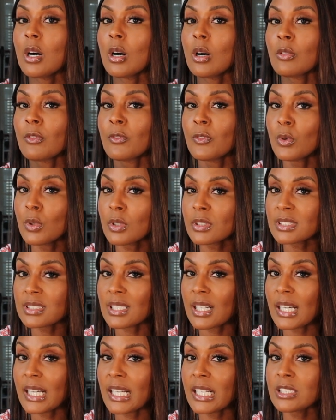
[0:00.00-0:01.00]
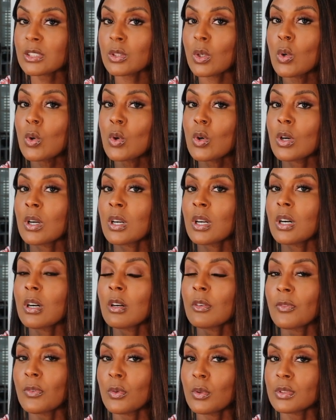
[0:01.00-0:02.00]
a full size or
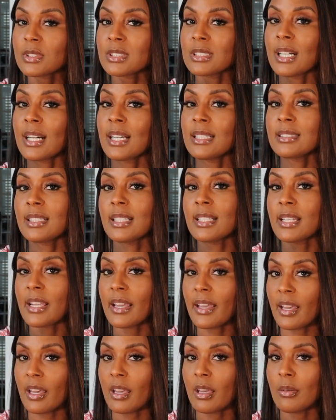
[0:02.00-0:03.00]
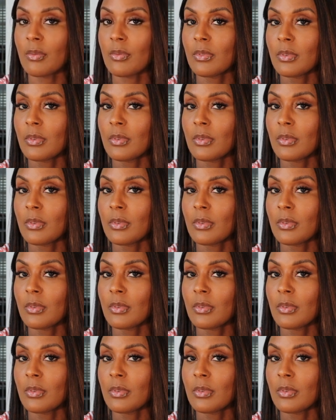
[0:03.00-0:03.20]
a full size and a half.